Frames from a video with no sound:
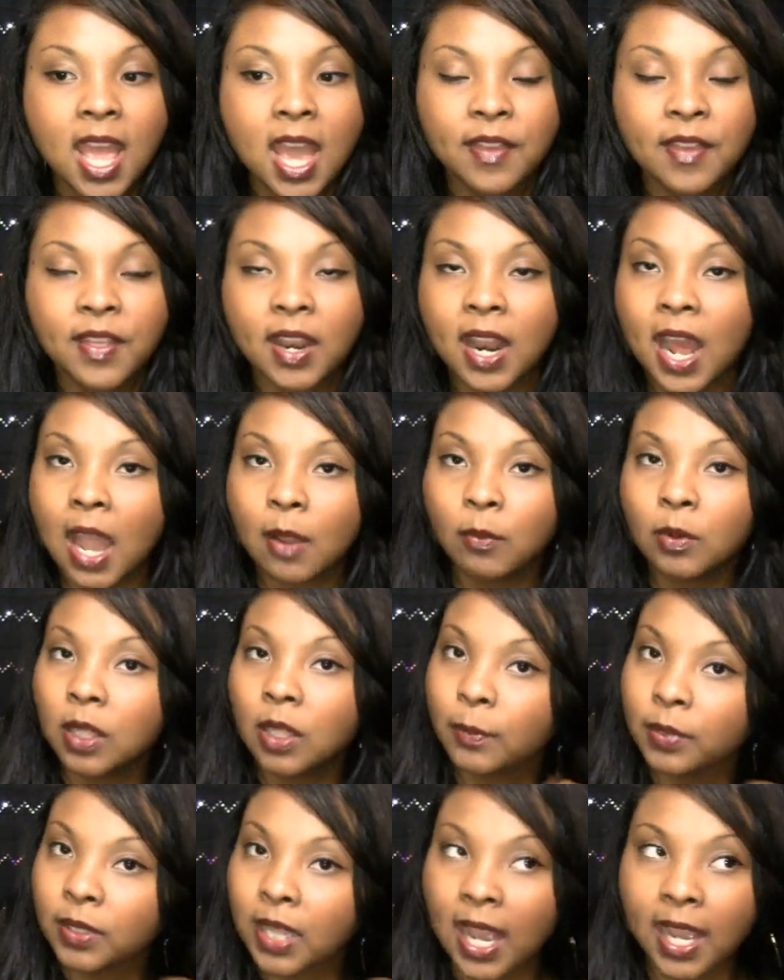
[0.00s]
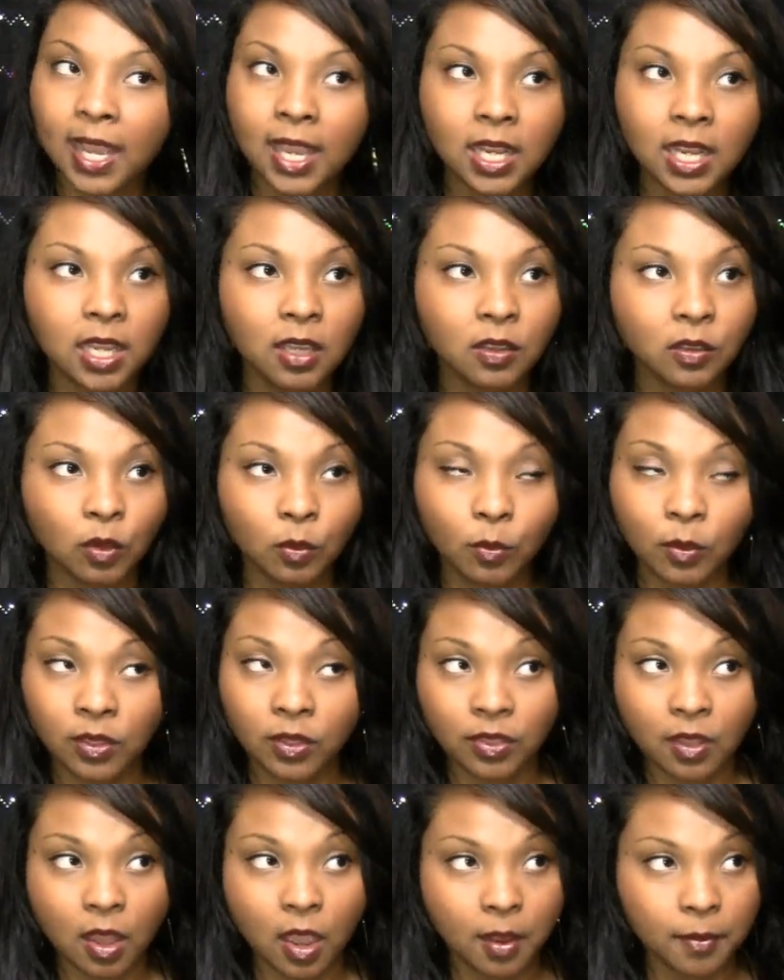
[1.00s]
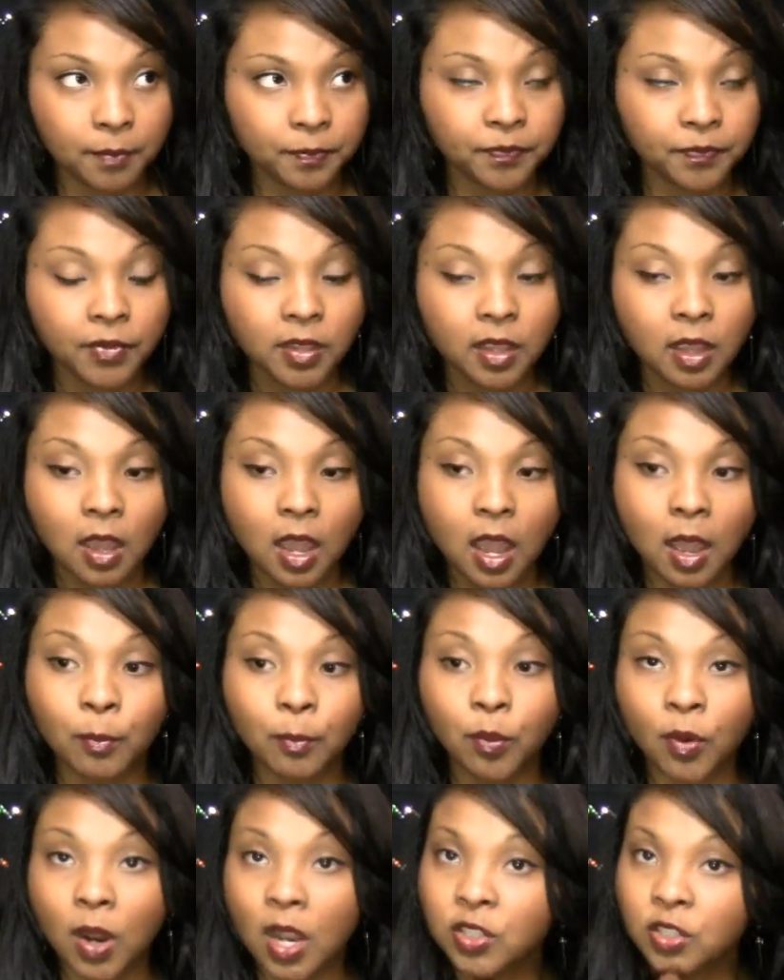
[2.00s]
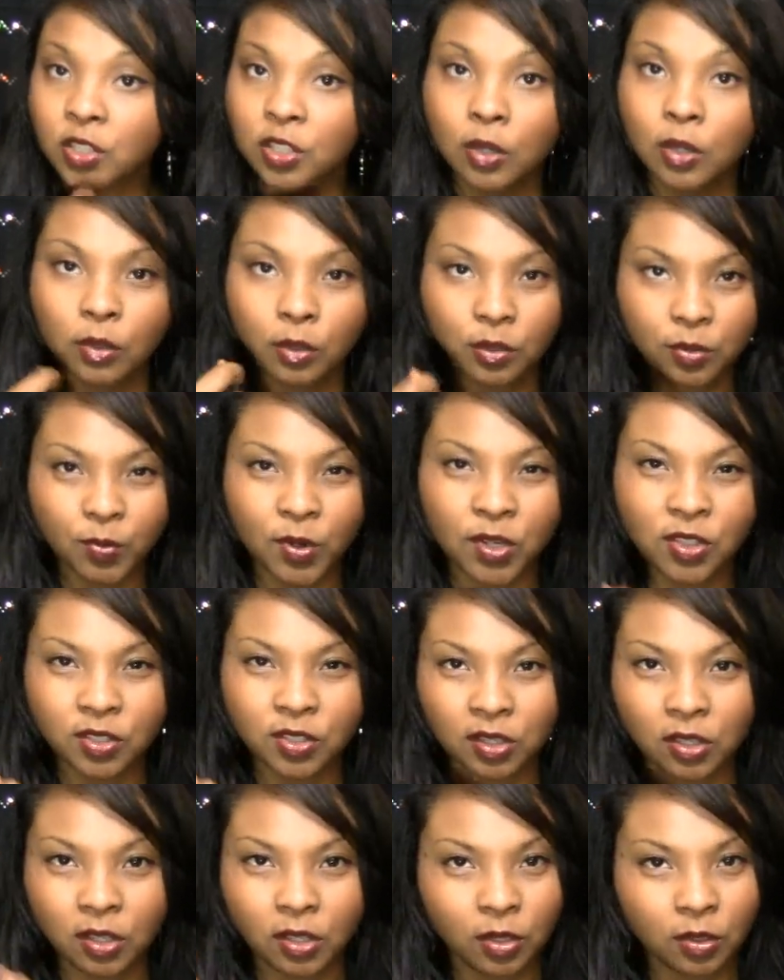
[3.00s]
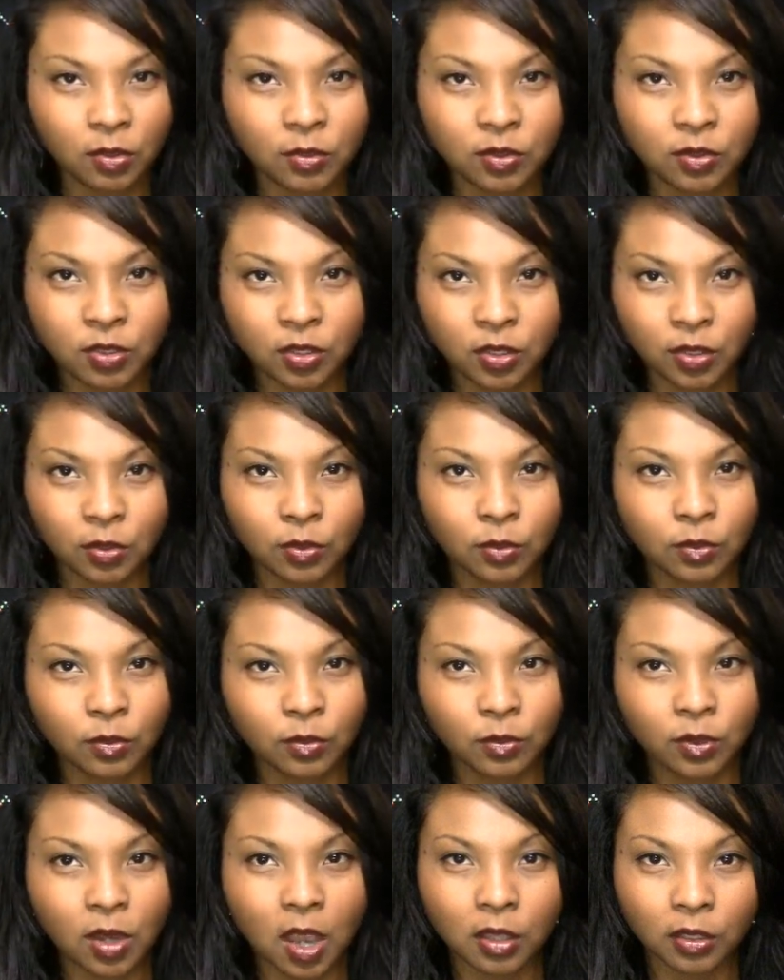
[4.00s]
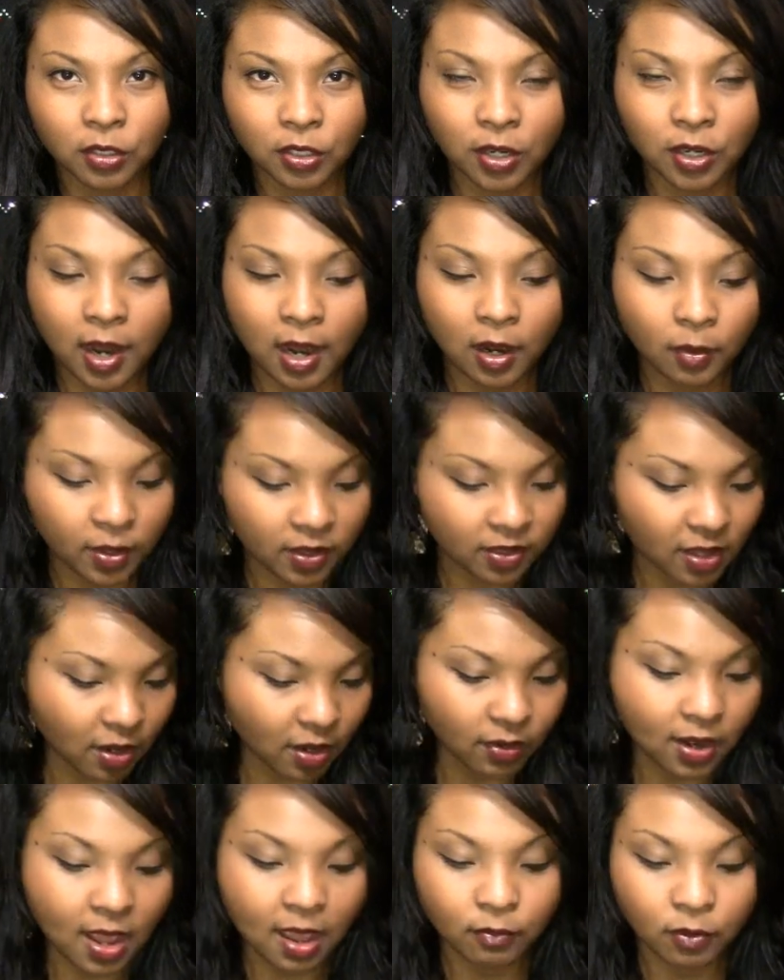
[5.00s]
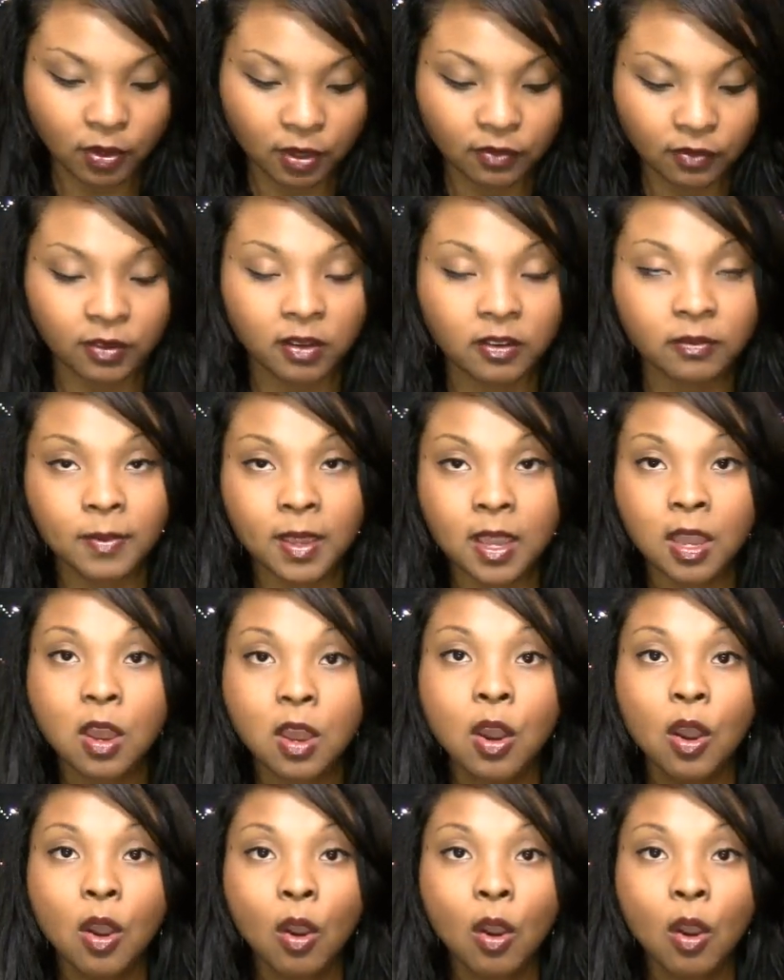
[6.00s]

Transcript: And then I will apply it either with um, a brush, you know, those brushes that you use to color your hair with. I don't have one in front of me.